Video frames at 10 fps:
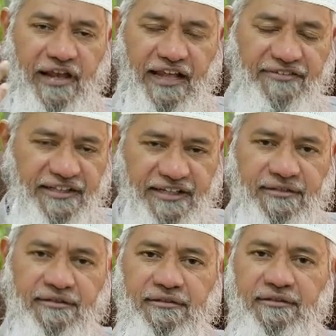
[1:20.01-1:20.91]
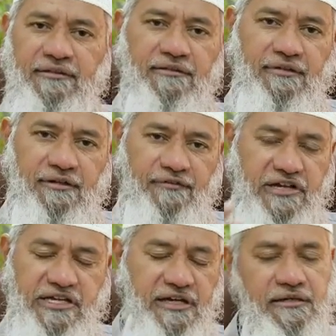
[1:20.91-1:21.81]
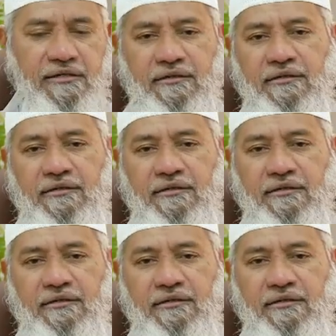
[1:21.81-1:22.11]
Al-Asr, Al-Fajr,